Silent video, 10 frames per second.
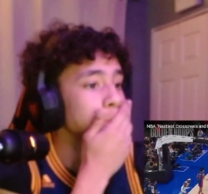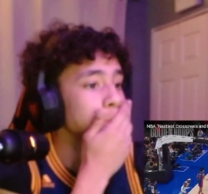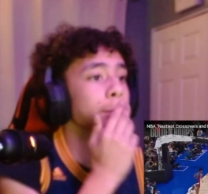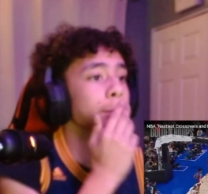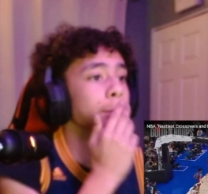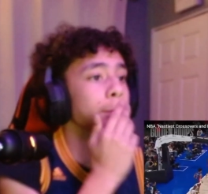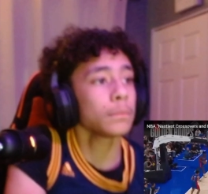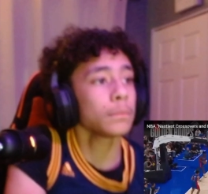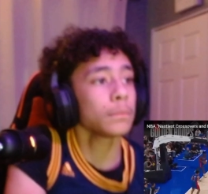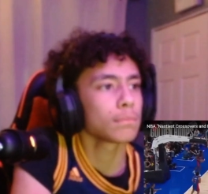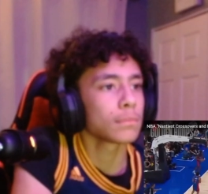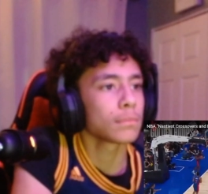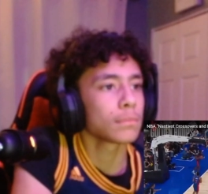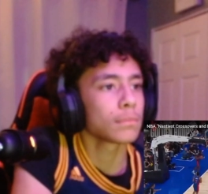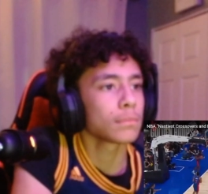
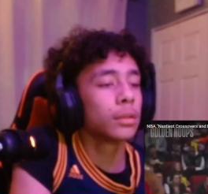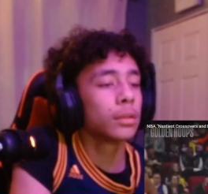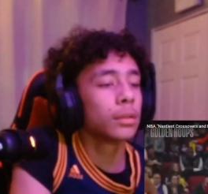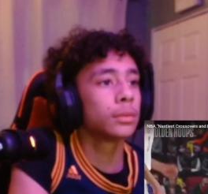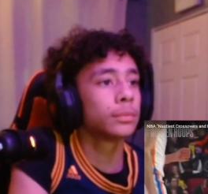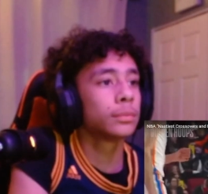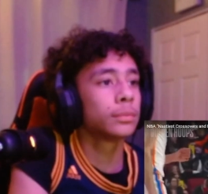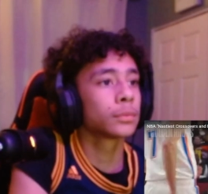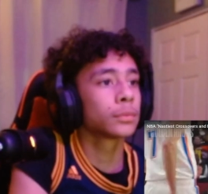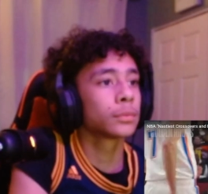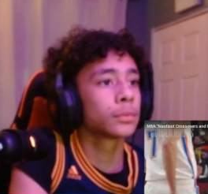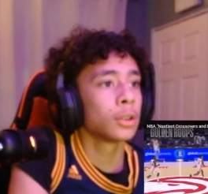Nobody speaks.